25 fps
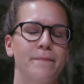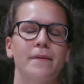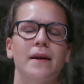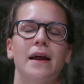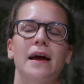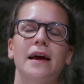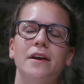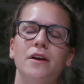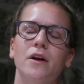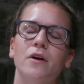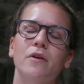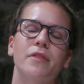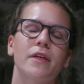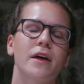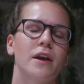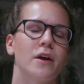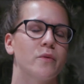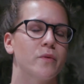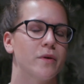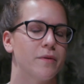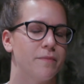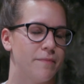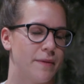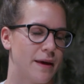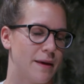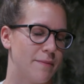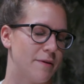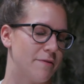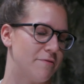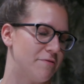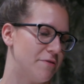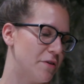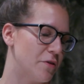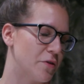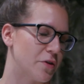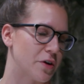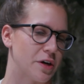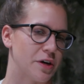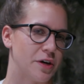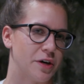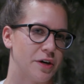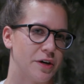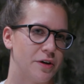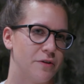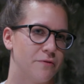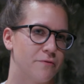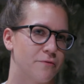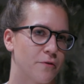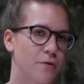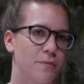but I know that it would maybe feel
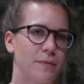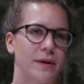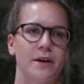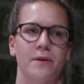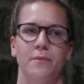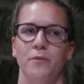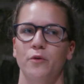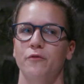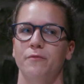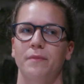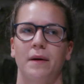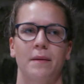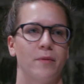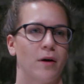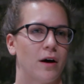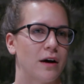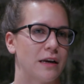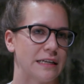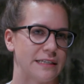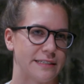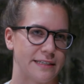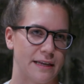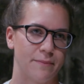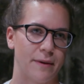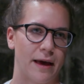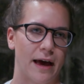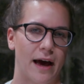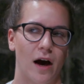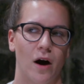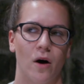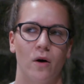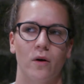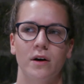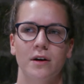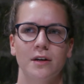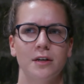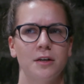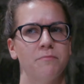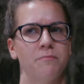good for me to move my body somehow.